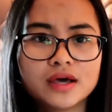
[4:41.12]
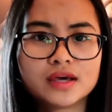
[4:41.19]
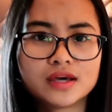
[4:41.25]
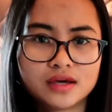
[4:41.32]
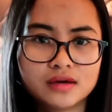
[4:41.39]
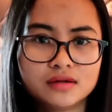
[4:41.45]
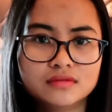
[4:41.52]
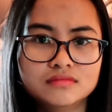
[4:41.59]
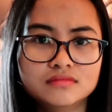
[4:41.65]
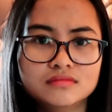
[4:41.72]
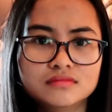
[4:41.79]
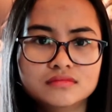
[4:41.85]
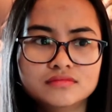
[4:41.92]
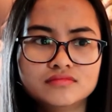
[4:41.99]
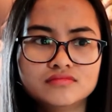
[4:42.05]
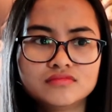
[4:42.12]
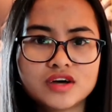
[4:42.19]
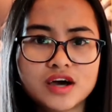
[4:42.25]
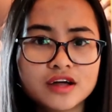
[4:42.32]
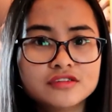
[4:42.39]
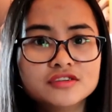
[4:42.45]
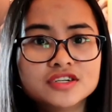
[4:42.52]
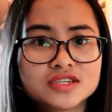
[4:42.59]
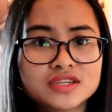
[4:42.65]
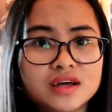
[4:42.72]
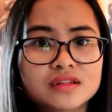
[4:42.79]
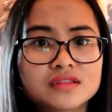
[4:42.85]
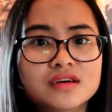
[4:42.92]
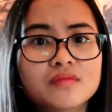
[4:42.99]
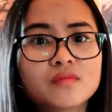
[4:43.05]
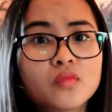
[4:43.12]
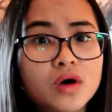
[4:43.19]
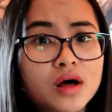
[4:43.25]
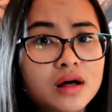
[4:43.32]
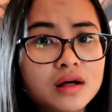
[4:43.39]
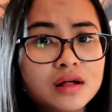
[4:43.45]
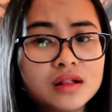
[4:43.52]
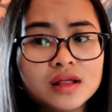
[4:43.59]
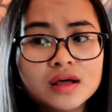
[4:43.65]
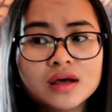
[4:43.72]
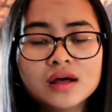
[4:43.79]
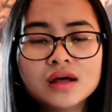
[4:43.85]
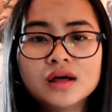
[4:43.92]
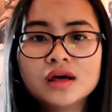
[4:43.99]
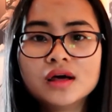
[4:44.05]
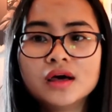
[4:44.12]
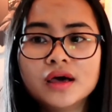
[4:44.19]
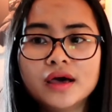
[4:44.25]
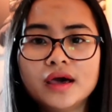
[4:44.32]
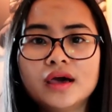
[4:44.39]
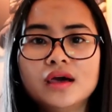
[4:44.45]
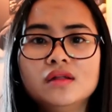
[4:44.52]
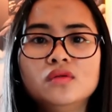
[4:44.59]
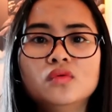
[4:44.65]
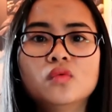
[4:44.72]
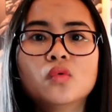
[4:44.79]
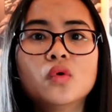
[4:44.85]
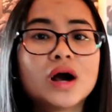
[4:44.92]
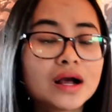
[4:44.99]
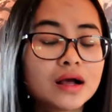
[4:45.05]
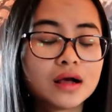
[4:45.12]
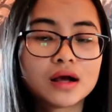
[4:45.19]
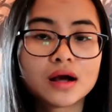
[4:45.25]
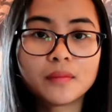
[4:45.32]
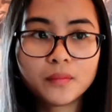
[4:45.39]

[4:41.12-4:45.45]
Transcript: can understand them well. And wag ka